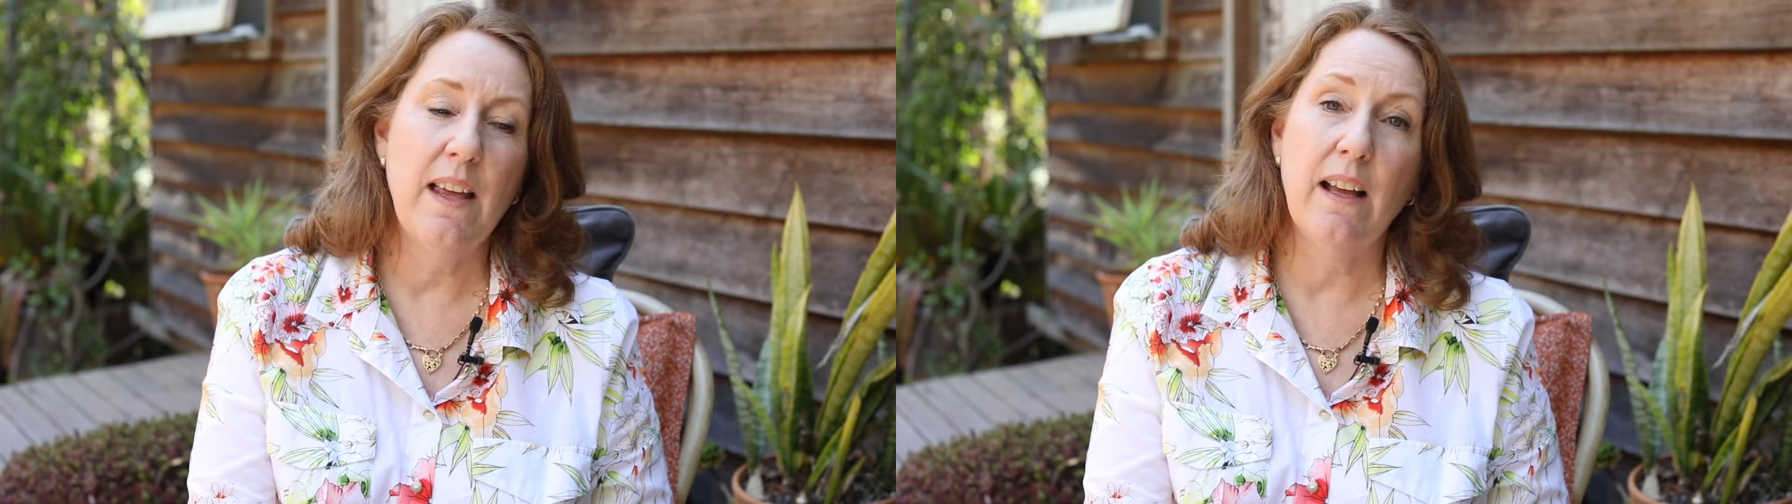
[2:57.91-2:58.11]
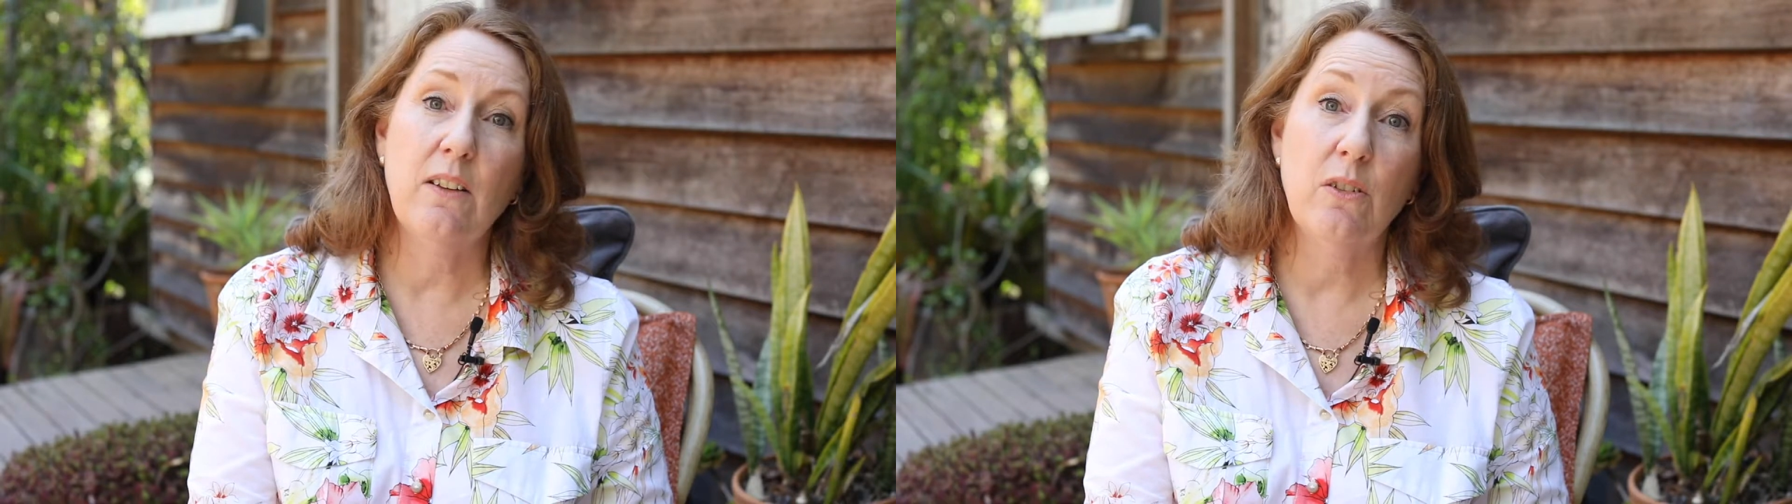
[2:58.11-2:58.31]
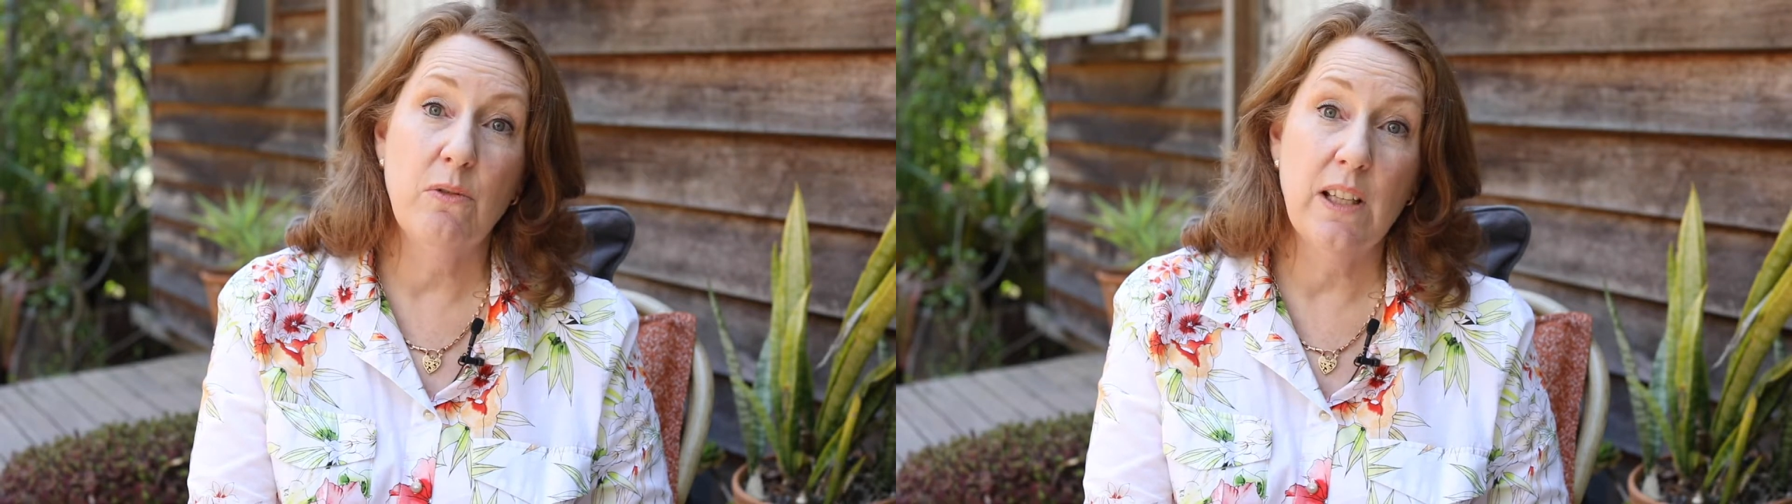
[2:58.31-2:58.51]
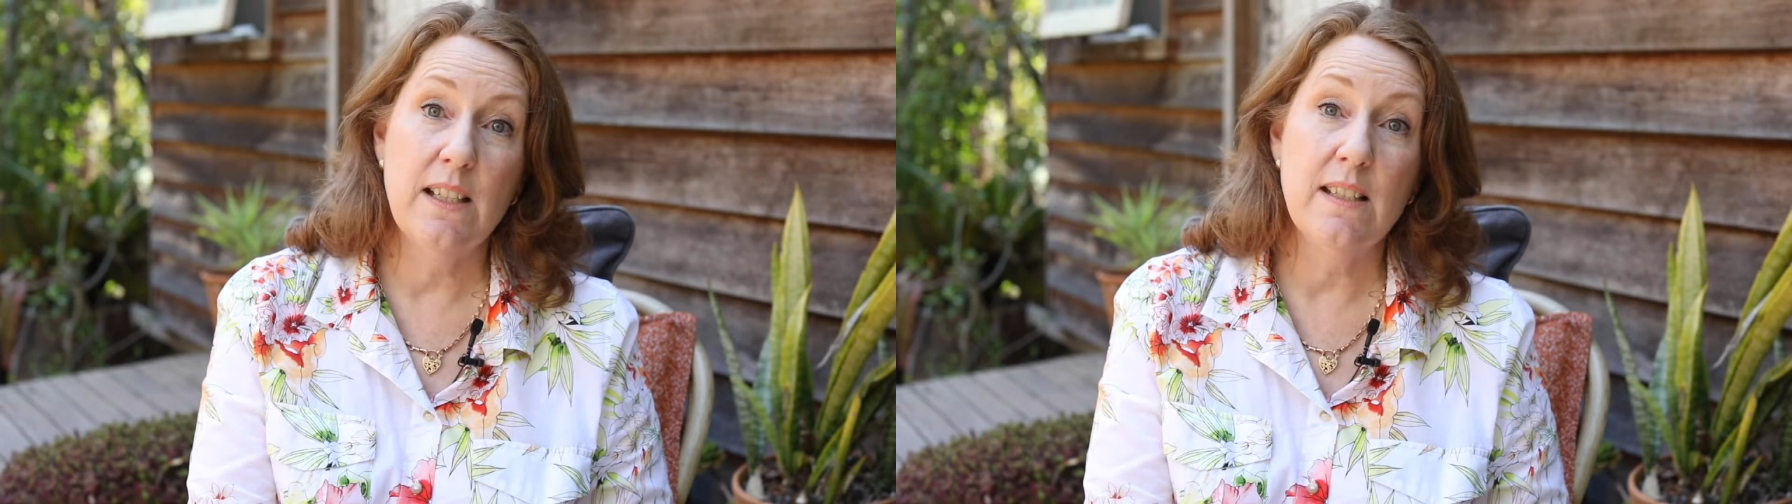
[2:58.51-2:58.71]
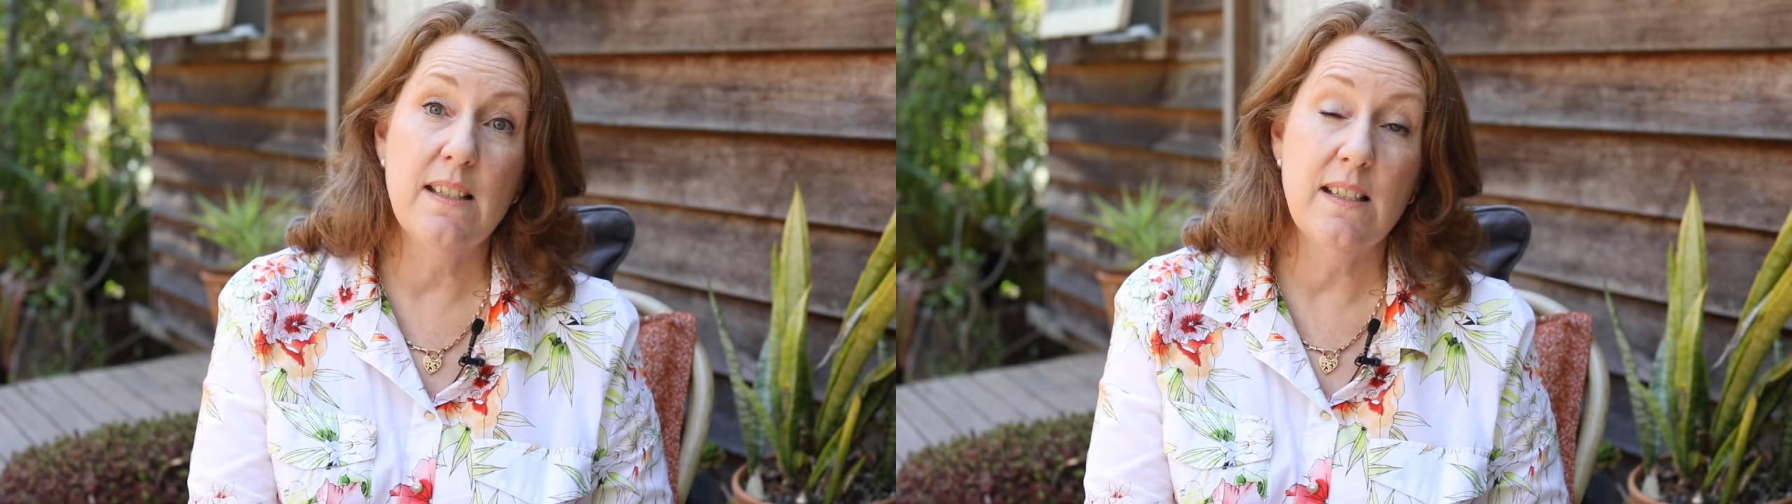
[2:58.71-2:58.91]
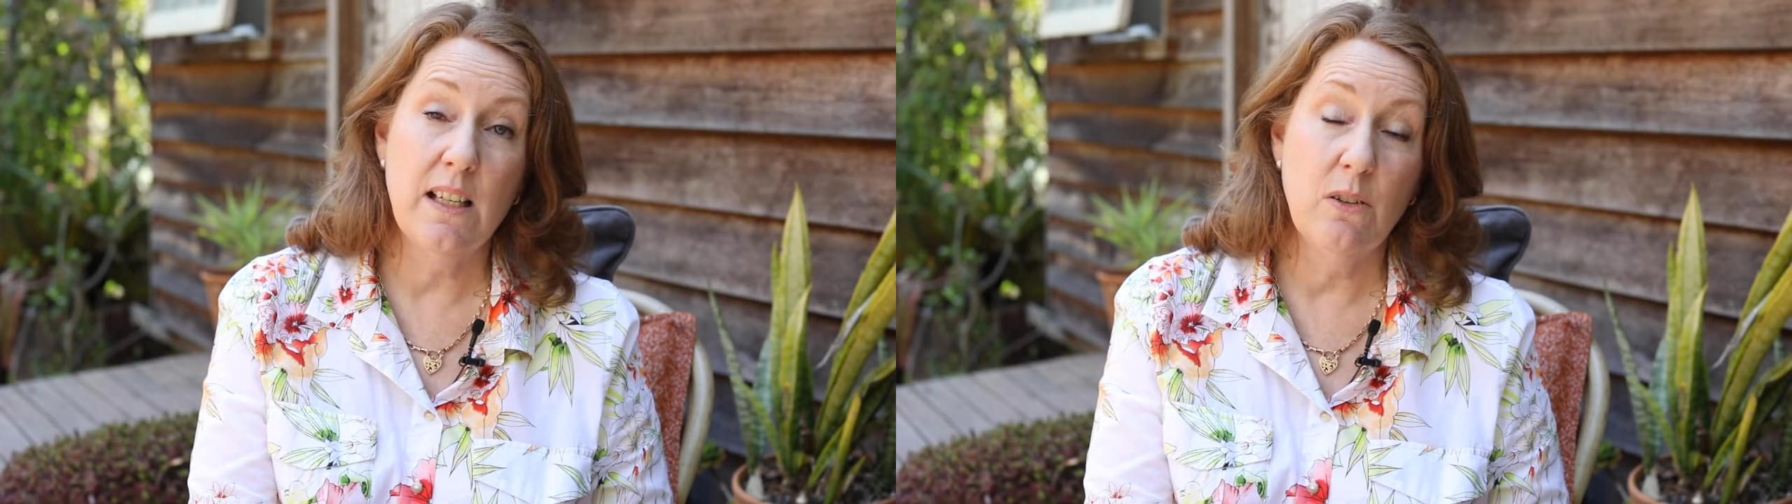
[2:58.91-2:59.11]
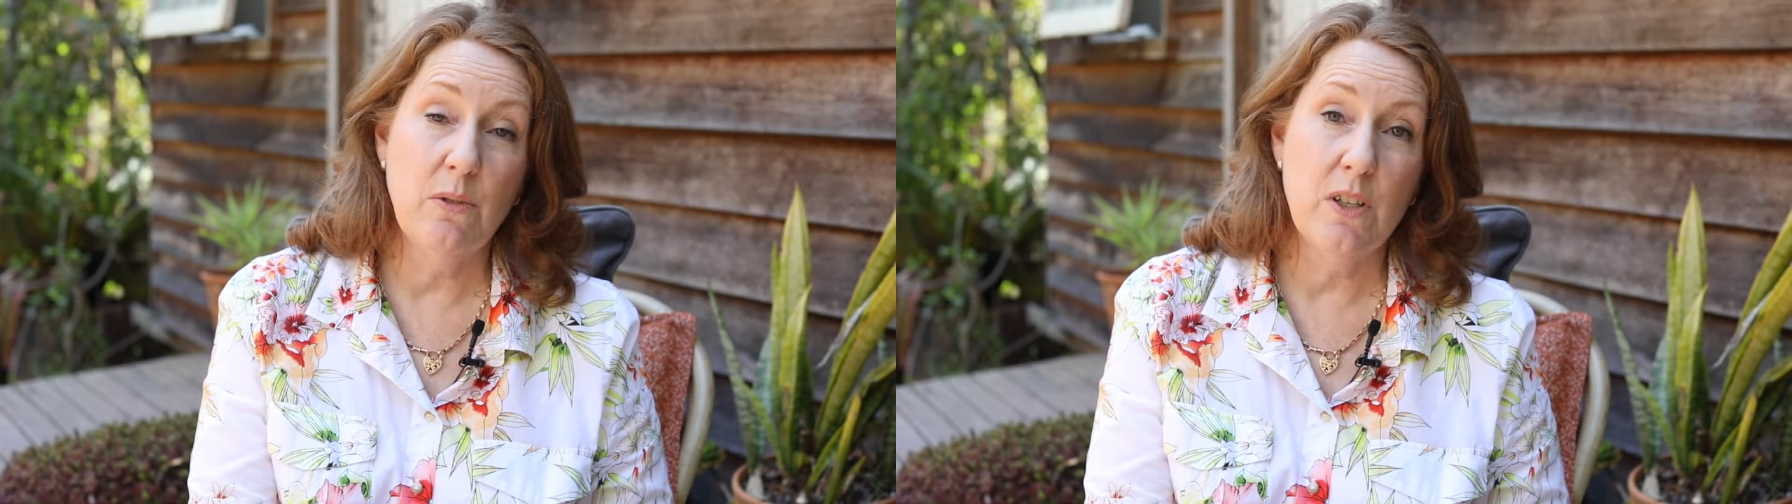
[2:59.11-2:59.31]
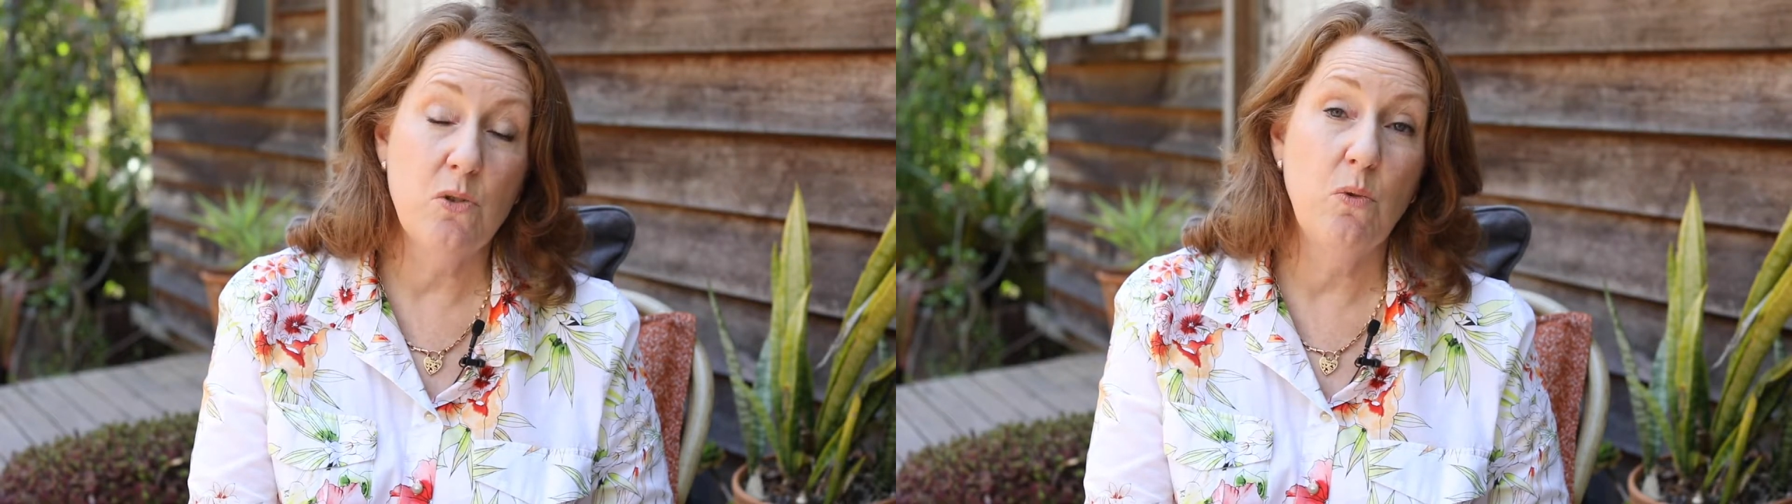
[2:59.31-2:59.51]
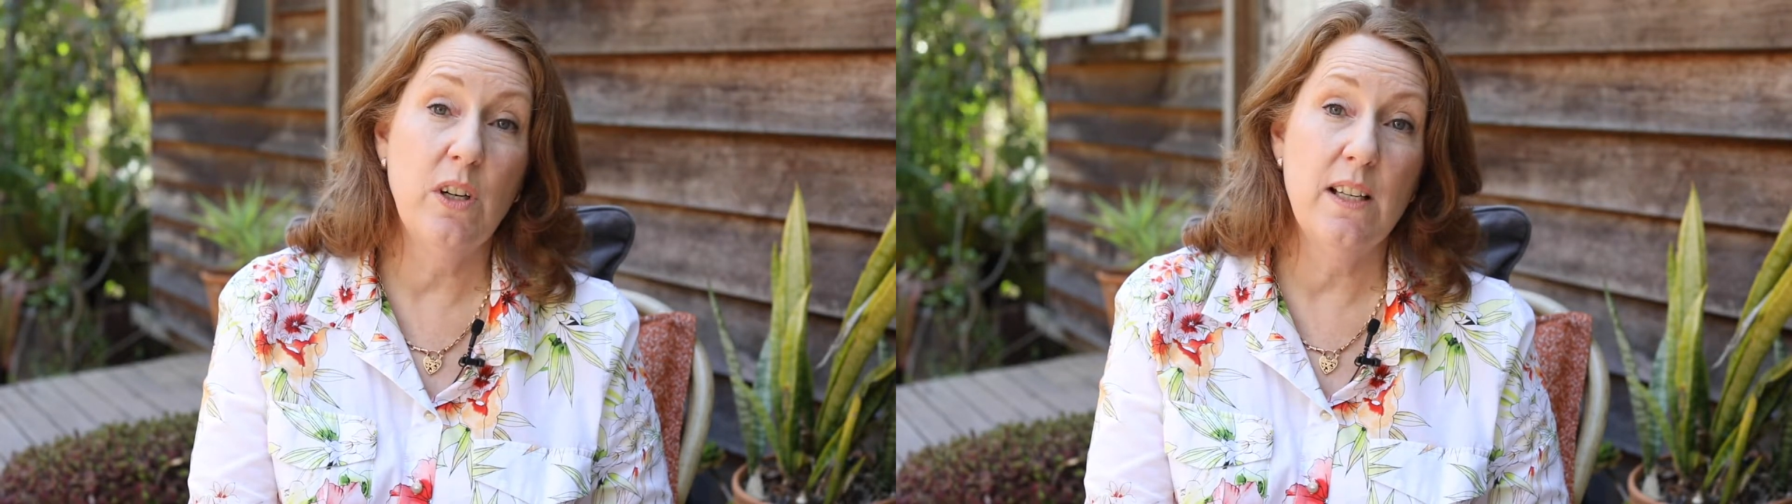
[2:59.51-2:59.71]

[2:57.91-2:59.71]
that can really distinguish what